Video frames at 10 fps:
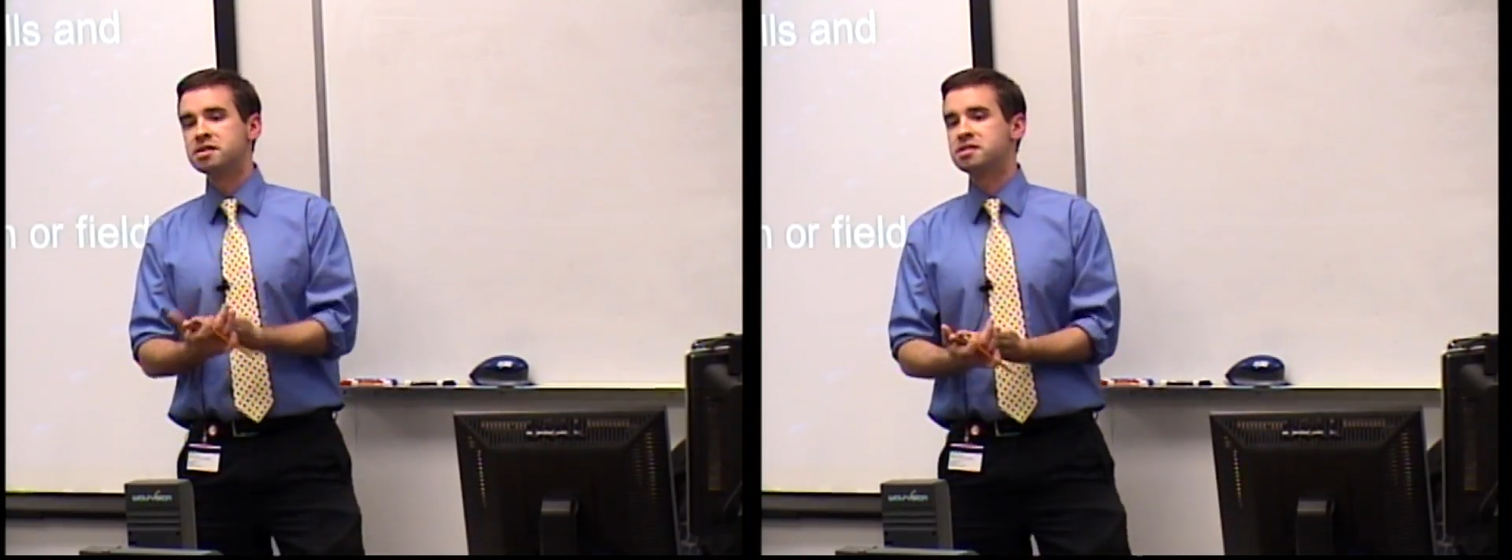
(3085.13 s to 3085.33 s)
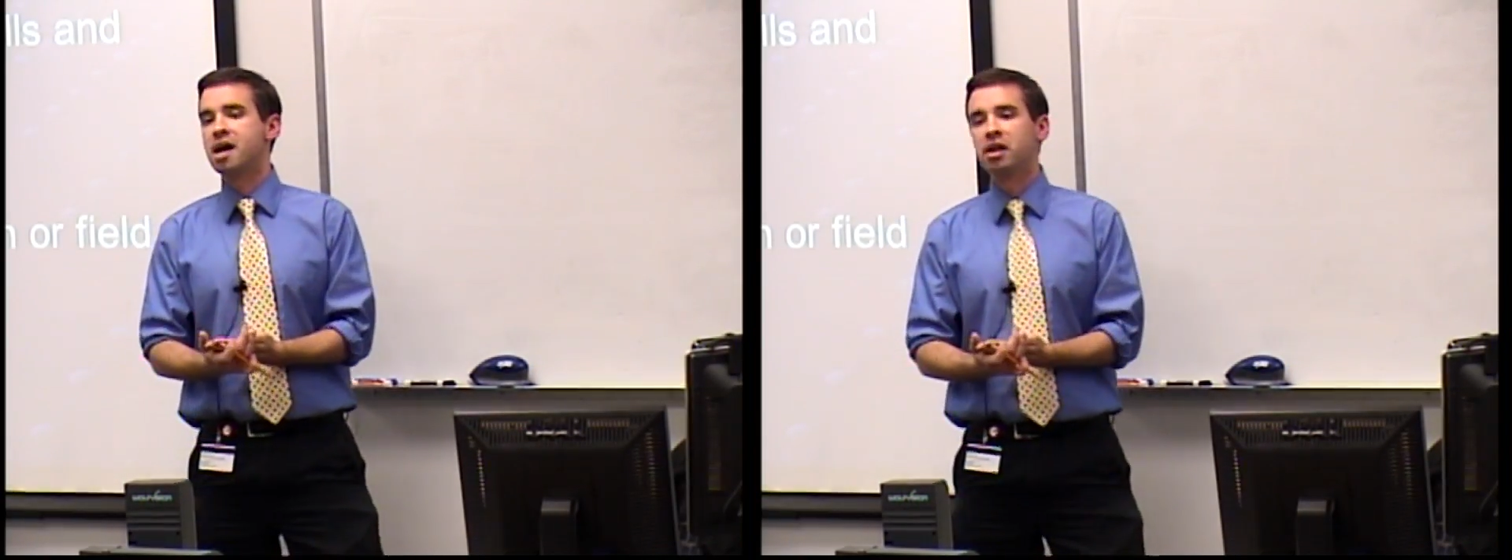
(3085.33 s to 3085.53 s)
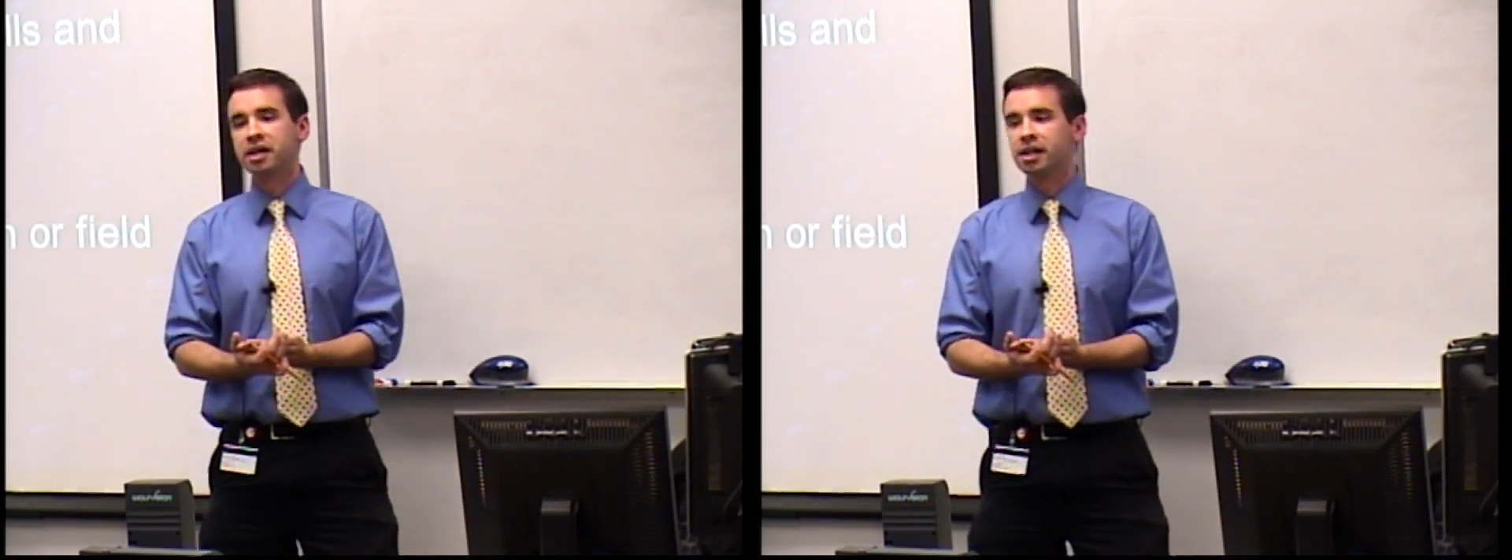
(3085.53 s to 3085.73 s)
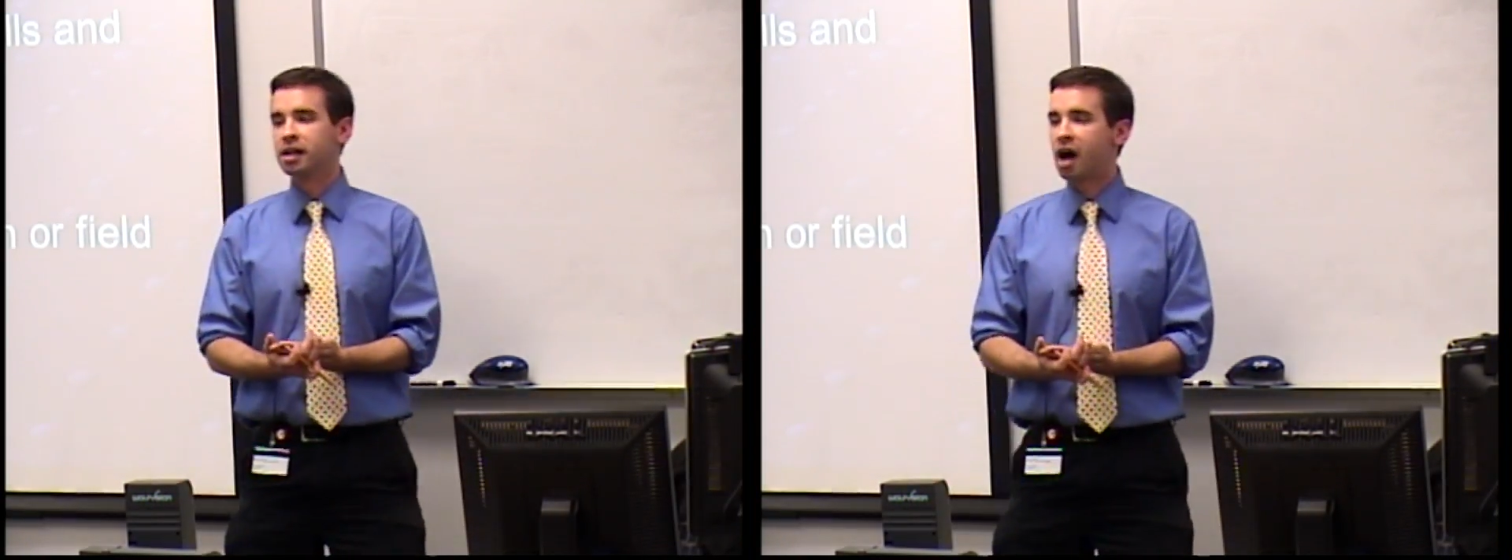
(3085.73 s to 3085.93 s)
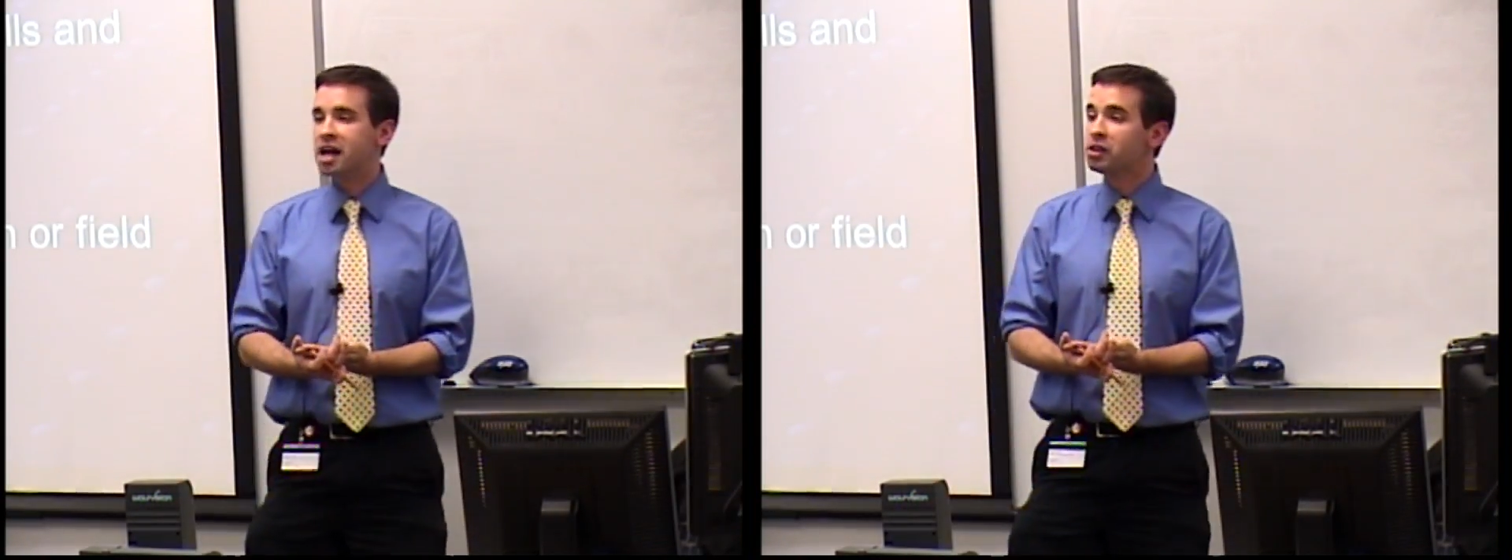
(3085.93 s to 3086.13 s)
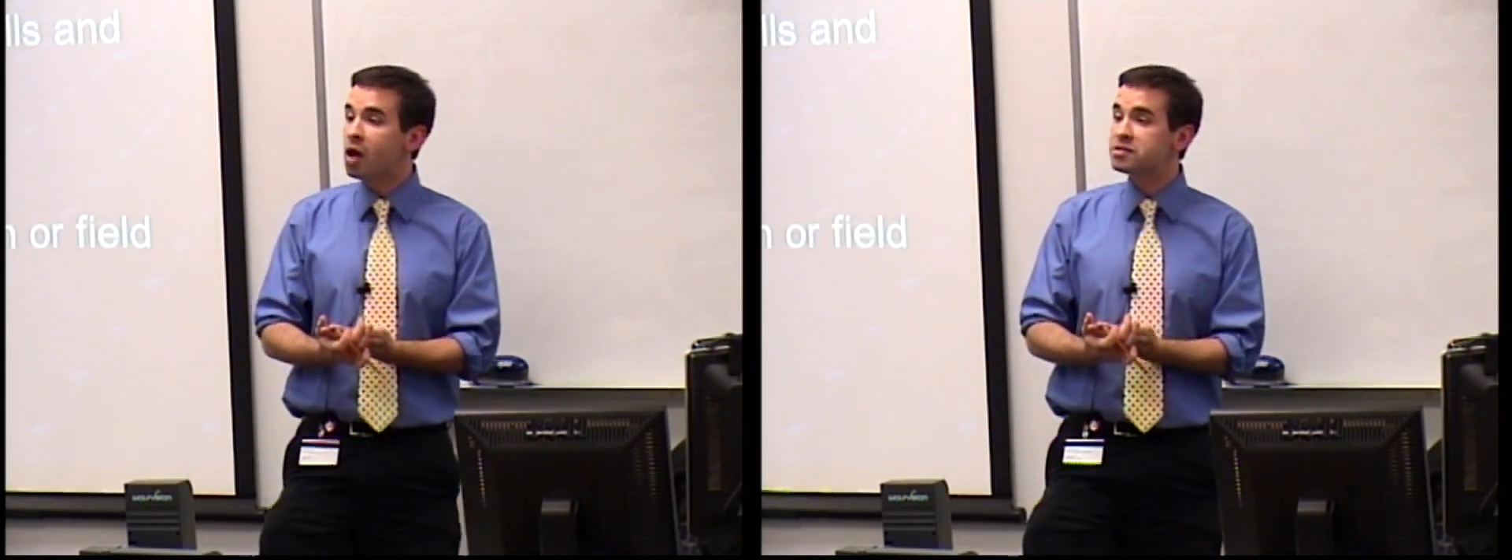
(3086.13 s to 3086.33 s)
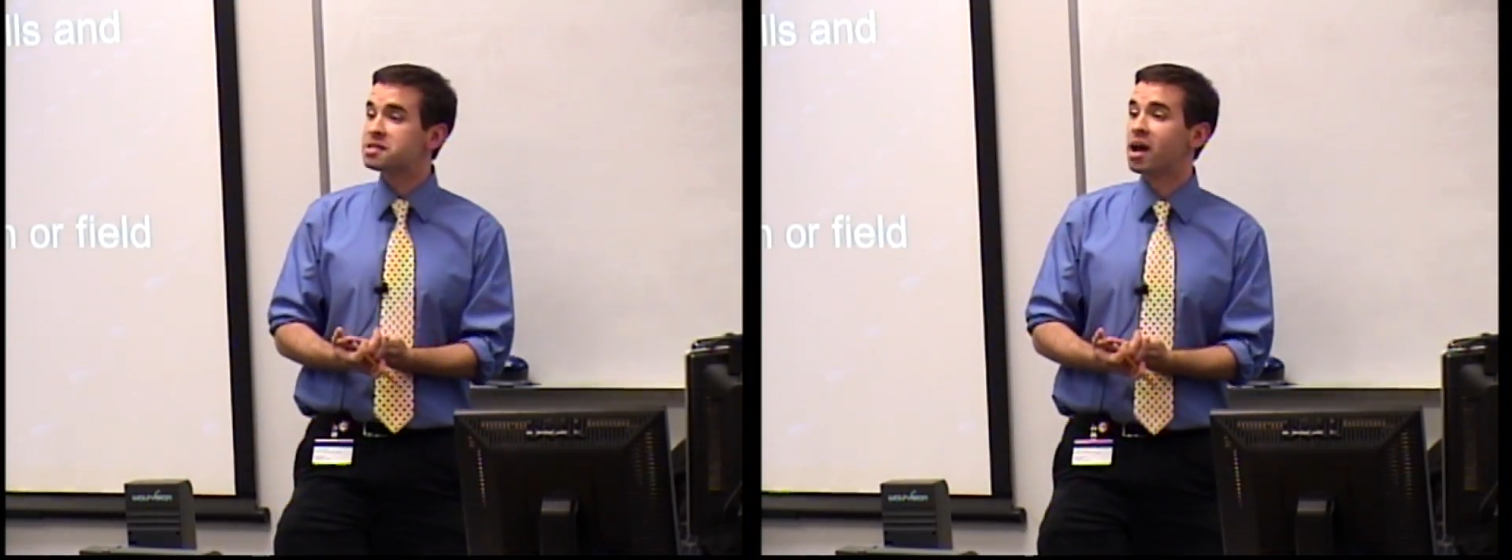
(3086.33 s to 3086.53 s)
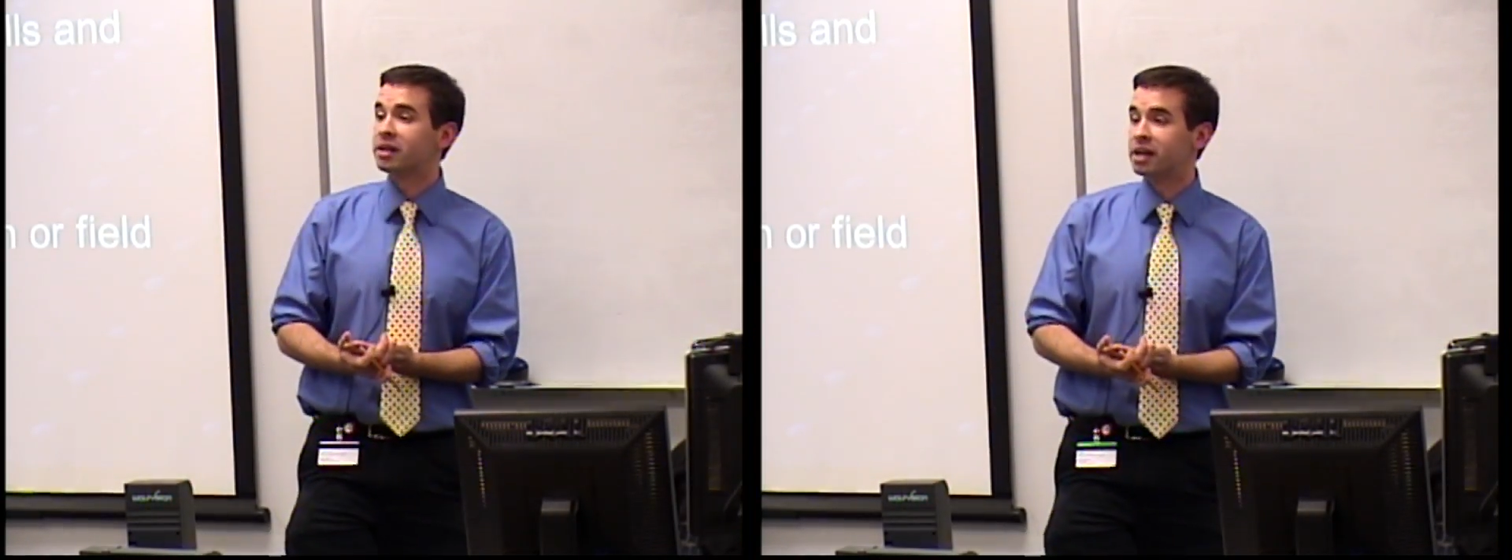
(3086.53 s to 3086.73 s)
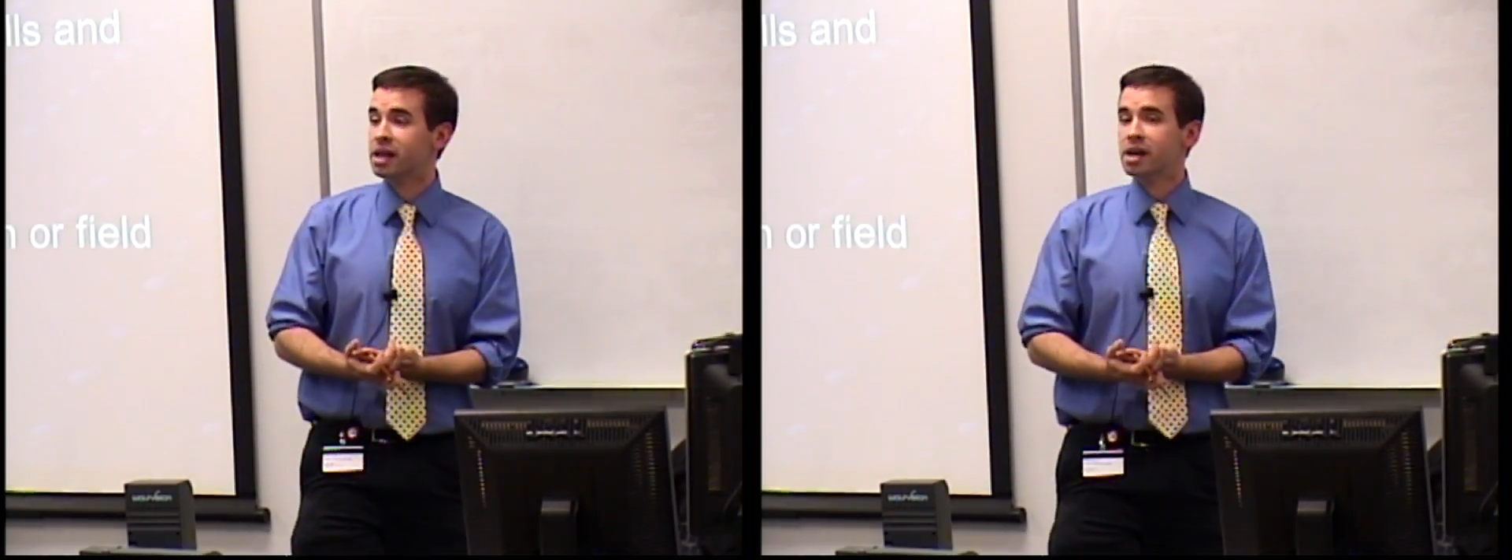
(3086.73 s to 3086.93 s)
selling. I love selling.